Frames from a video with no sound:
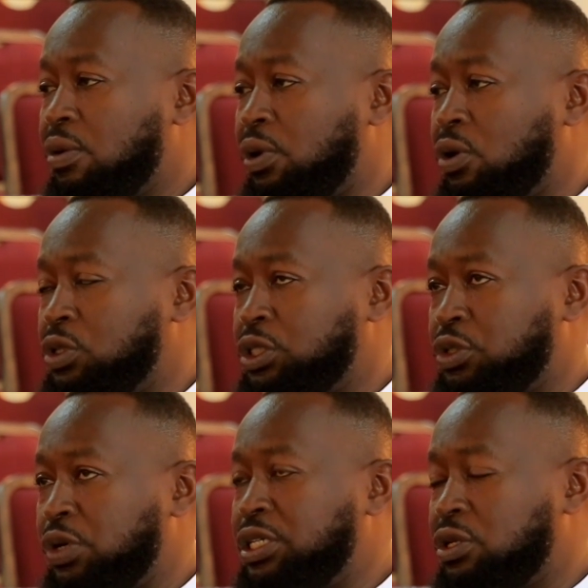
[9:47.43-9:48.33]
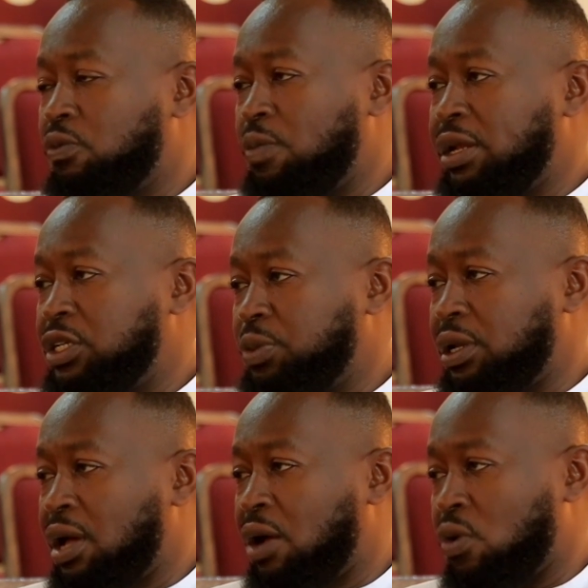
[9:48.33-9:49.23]
with a concentration of
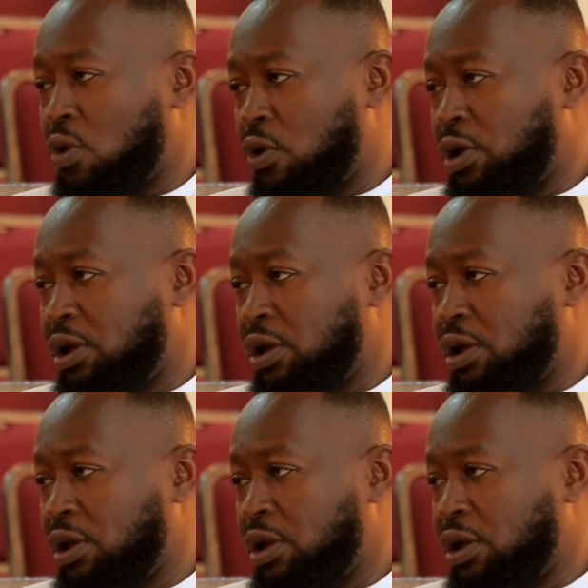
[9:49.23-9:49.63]
management at Concordia